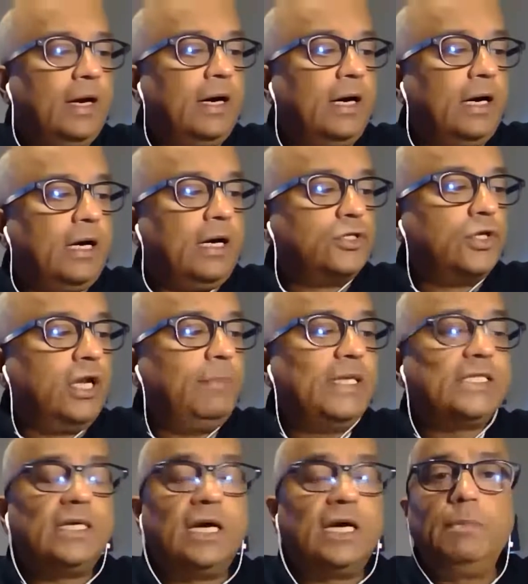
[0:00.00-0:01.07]
Uh, so let me
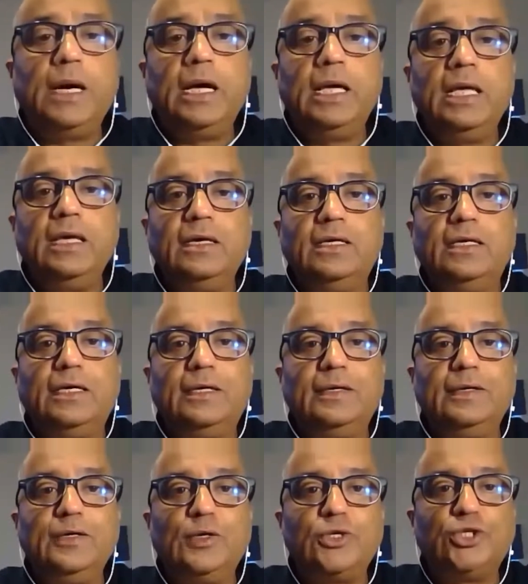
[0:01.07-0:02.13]
start by
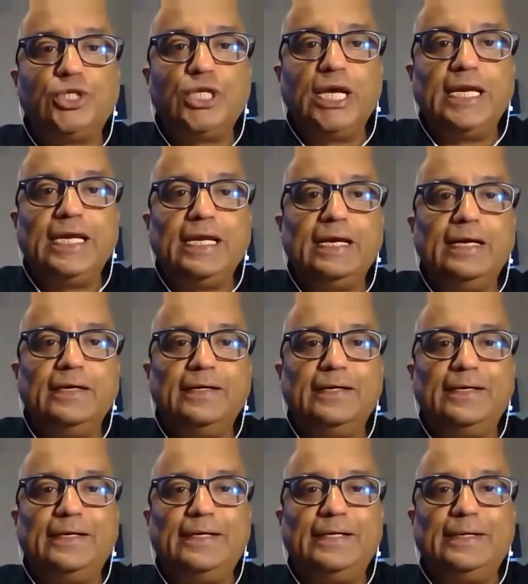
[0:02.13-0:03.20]
uh, you know sharing.
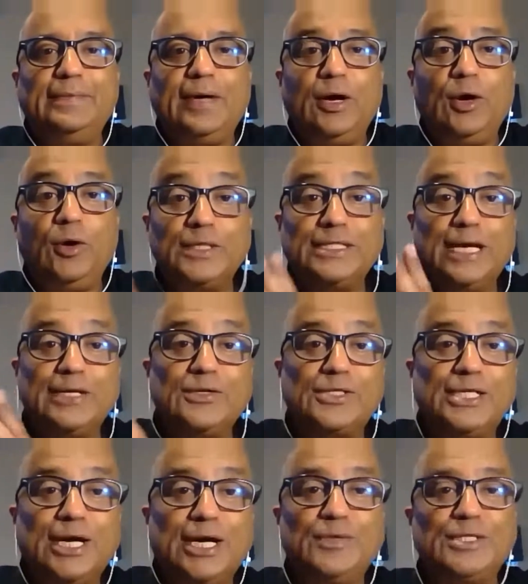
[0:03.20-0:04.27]
Uh, I always like to
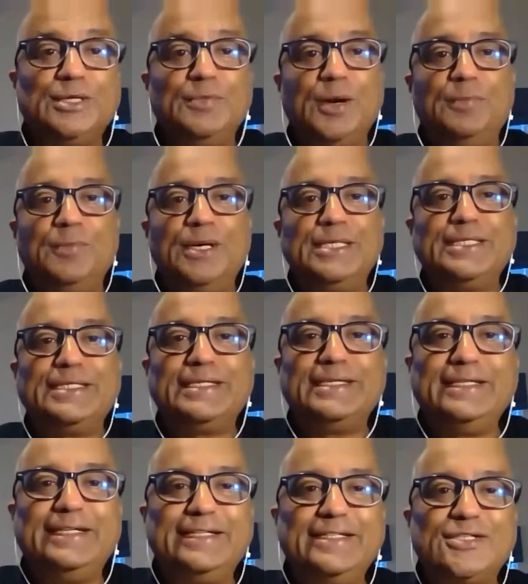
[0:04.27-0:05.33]
start with some
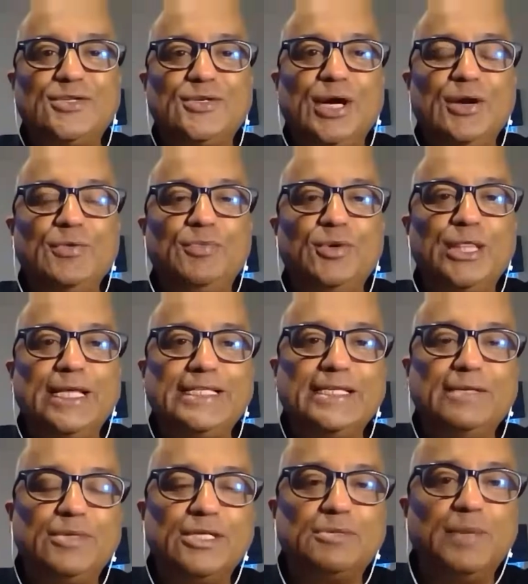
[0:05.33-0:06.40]
numbers uh, just to kind of put
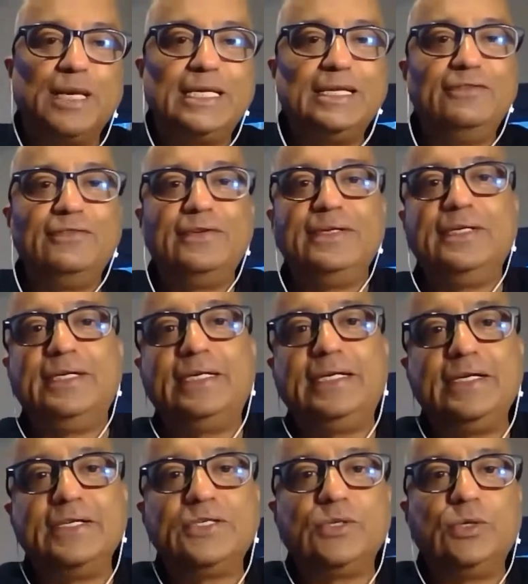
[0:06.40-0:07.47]
things in perspective.
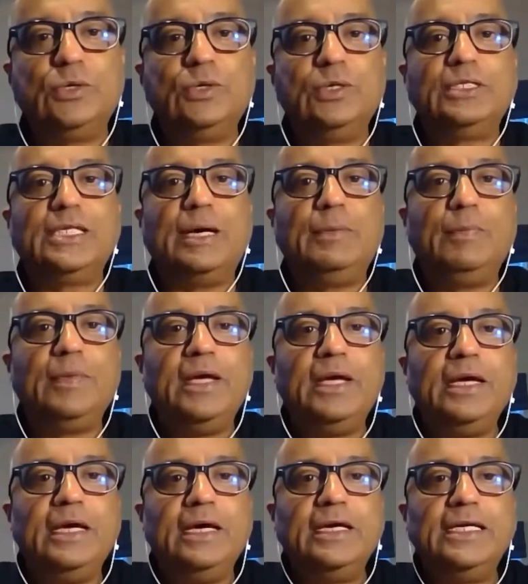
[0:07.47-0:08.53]
Uh, so some
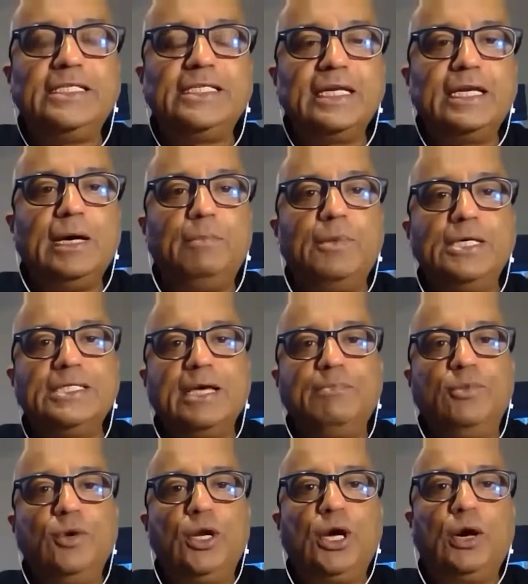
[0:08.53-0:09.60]
recent numbers I
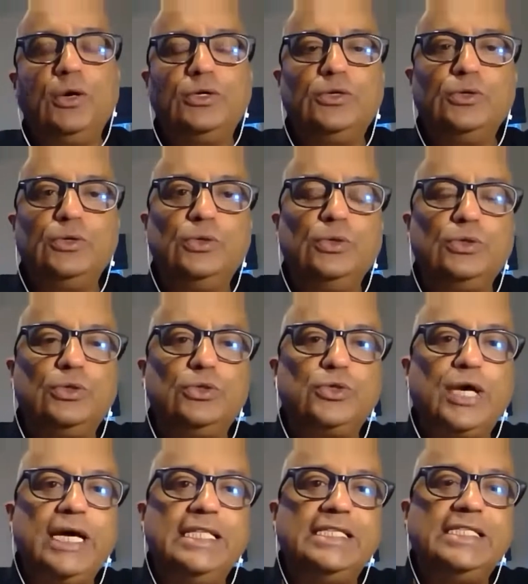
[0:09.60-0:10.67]
pulled out to to
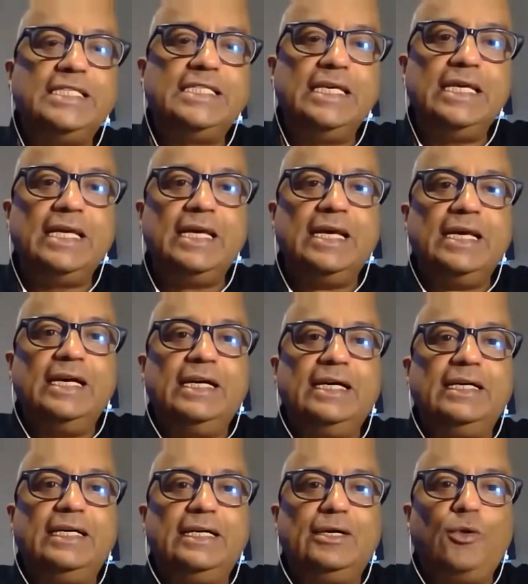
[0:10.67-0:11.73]
try and see
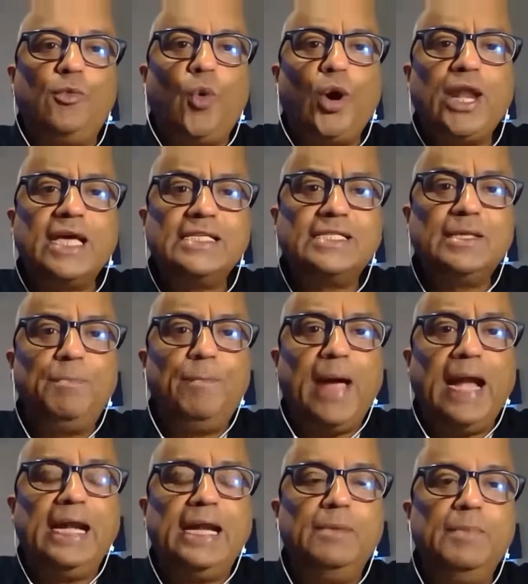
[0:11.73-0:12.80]
what has the
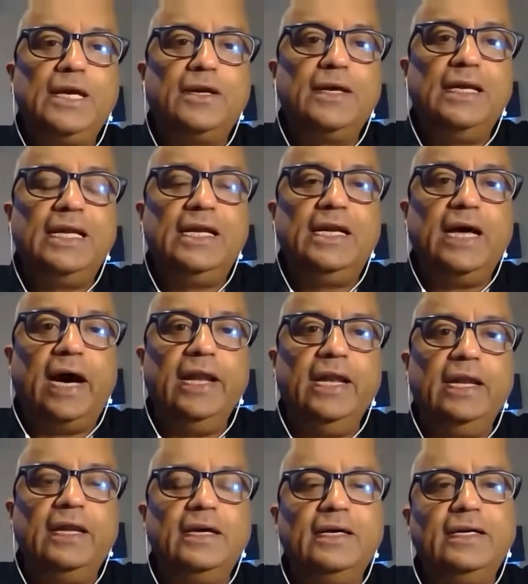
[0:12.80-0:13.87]
pandemic really
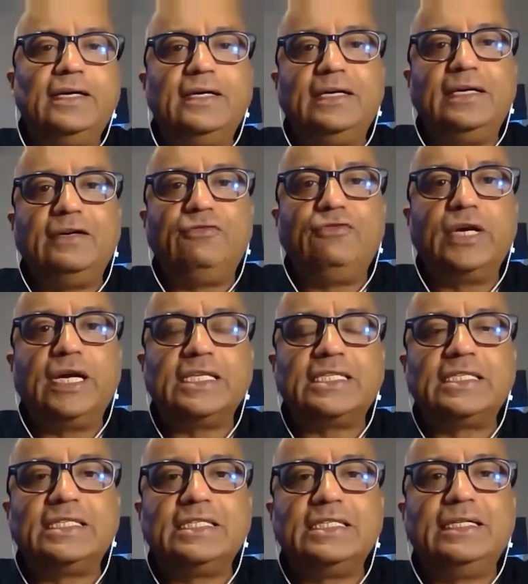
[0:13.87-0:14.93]
done for
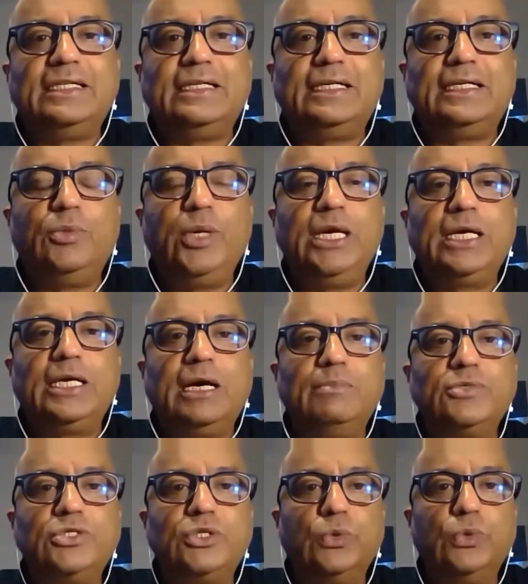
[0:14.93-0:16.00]
us when it
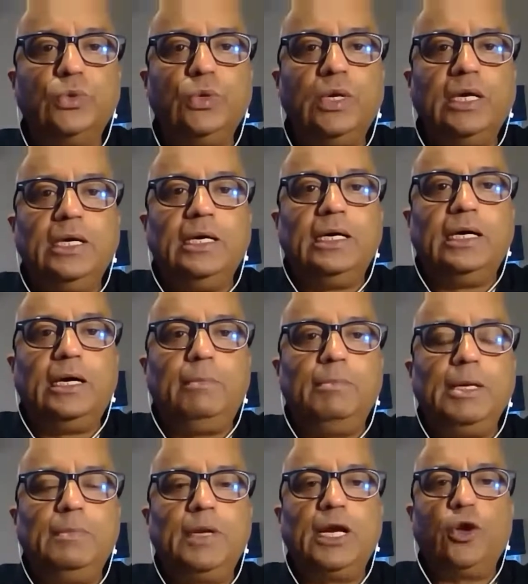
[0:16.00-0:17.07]
comes to
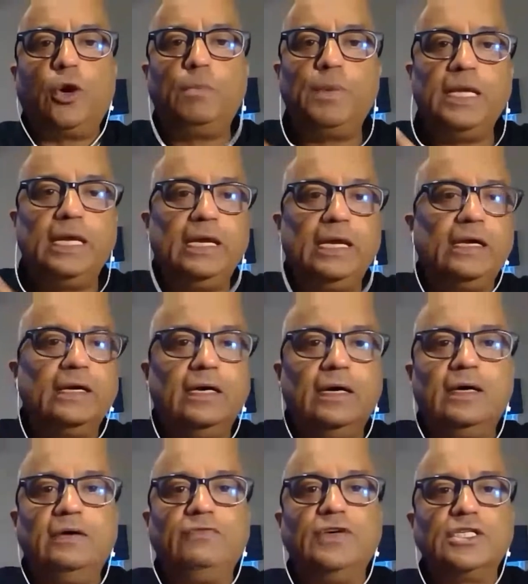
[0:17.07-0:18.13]
people adopting
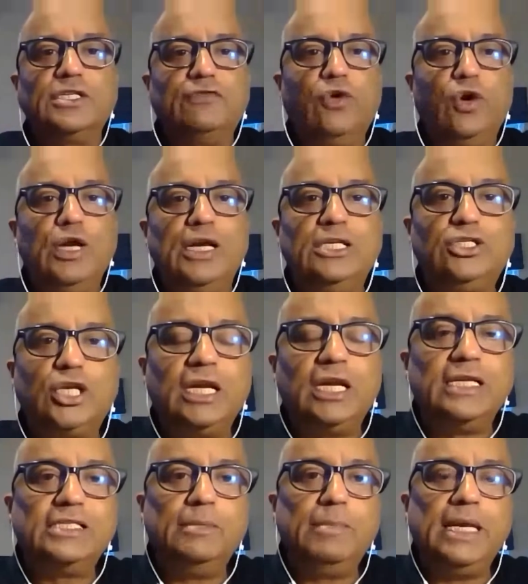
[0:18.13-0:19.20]
first of all
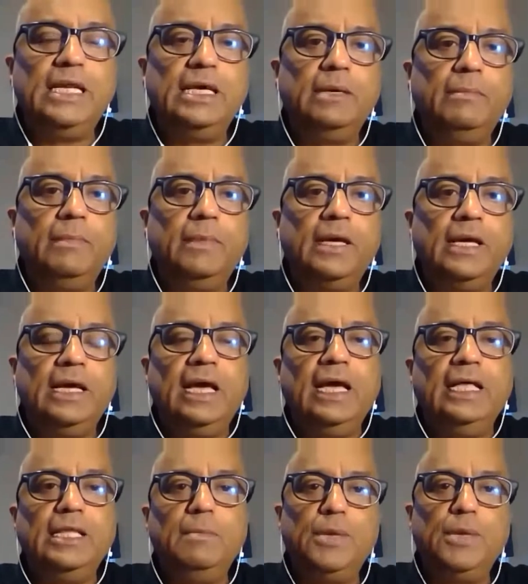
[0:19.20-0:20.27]
digital as a medium,
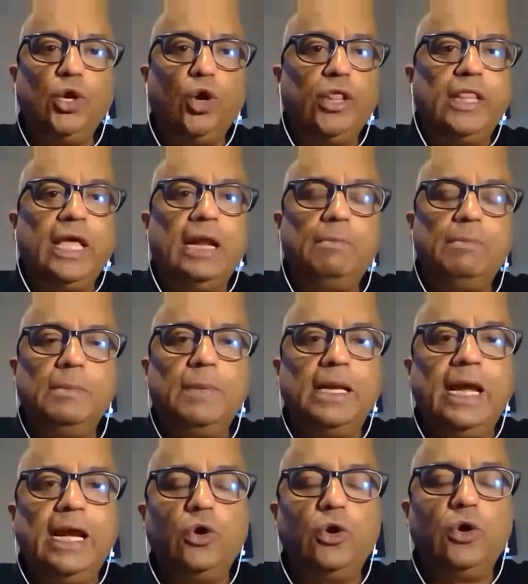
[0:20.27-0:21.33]
and then beyond that, people
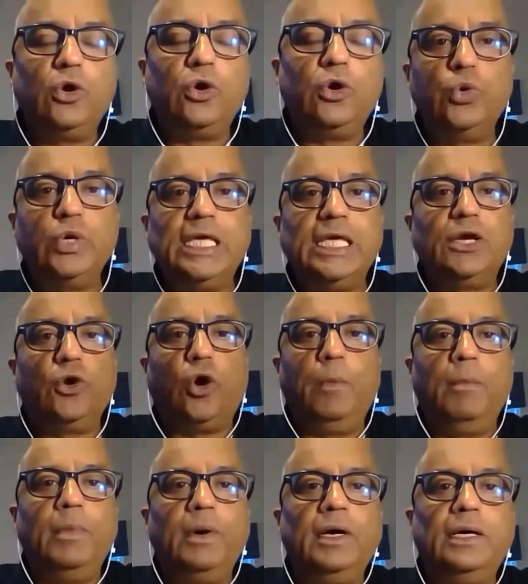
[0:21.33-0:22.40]
getting onto
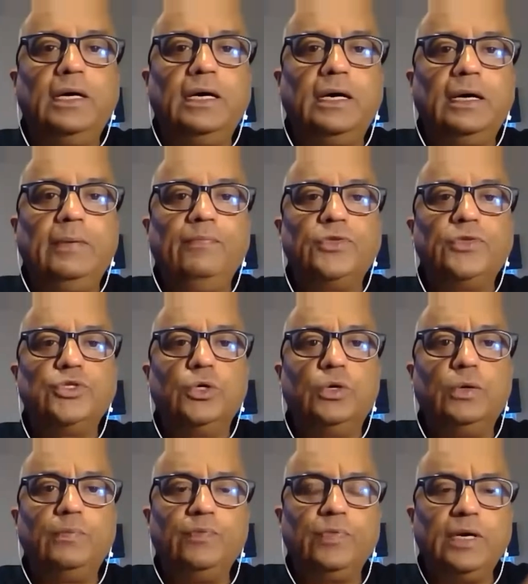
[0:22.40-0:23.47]
e-com. Um,
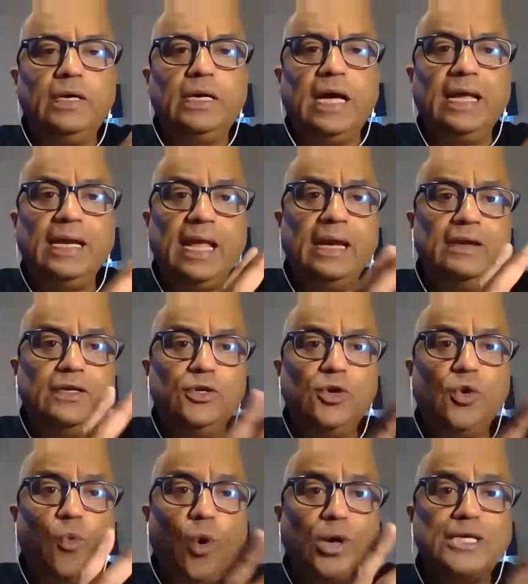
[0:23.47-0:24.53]
so and and you
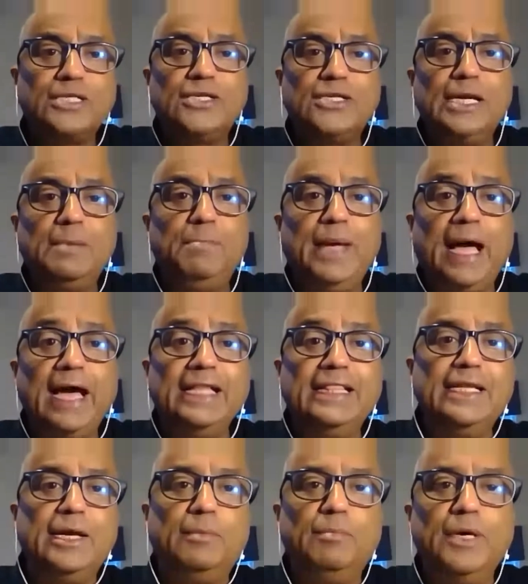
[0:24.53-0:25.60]
know what is really
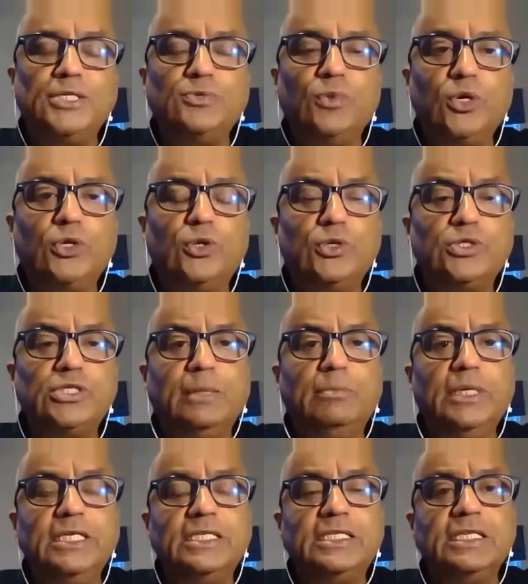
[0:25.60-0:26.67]
behind the numbers? What do those
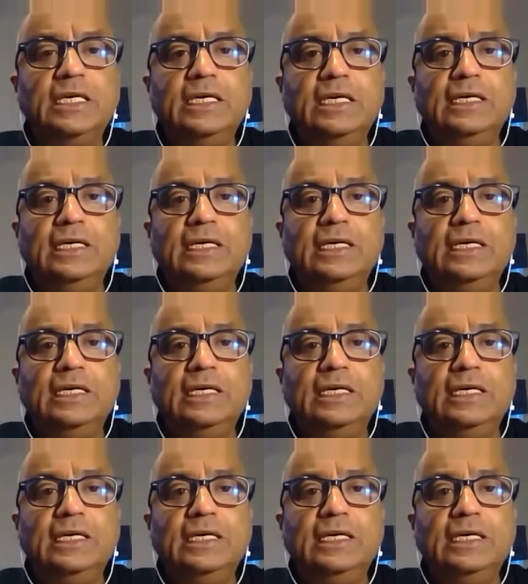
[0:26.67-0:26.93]
numbers?